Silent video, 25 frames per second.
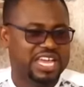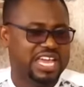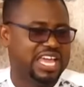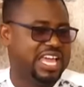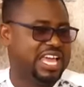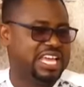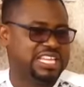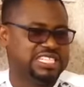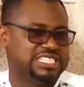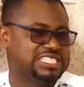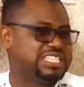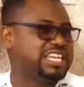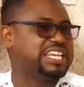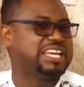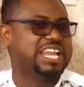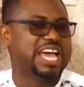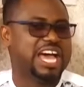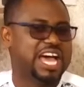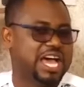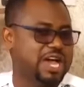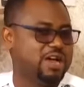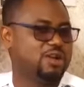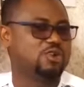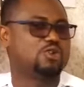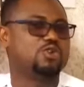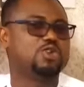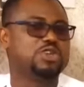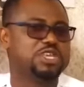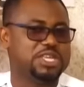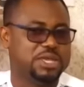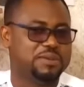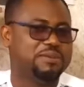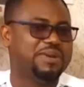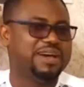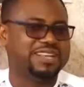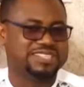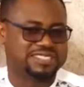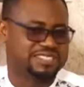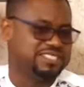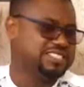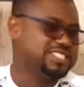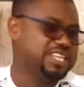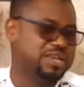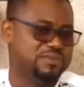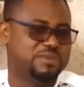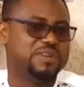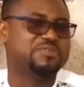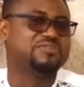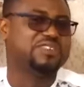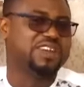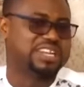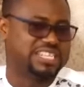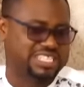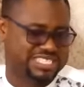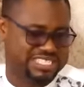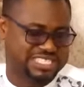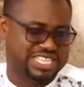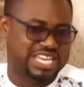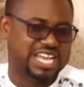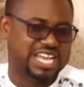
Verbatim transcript: and he said, I'm cool, but you're a fan,